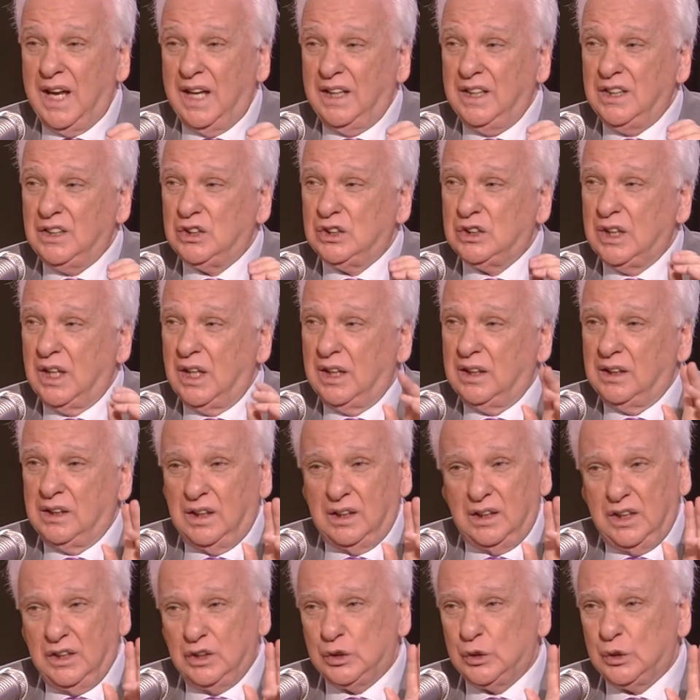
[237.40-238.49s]
And he said,
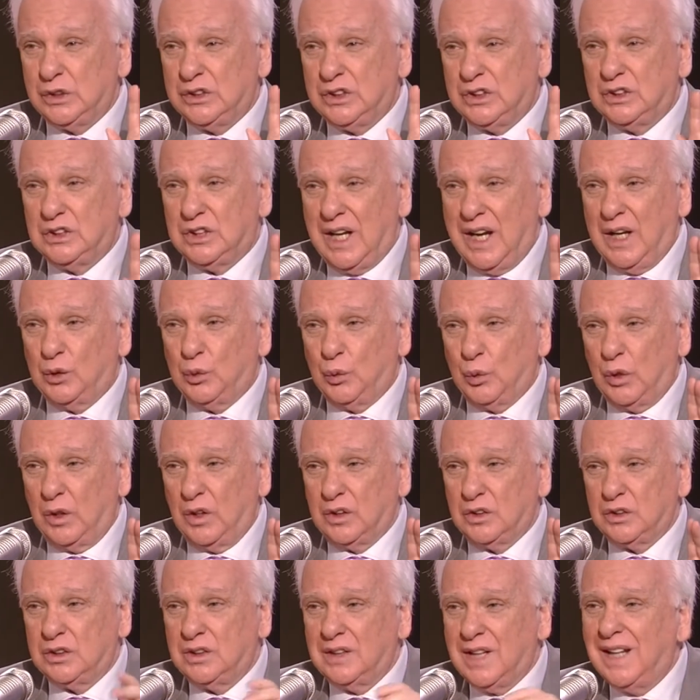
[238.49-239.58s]
these are his exact
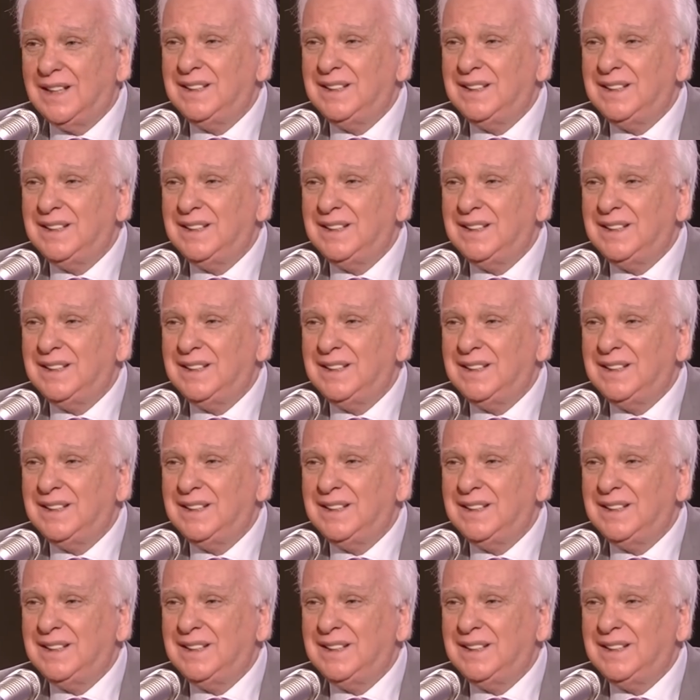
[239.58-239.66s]
words,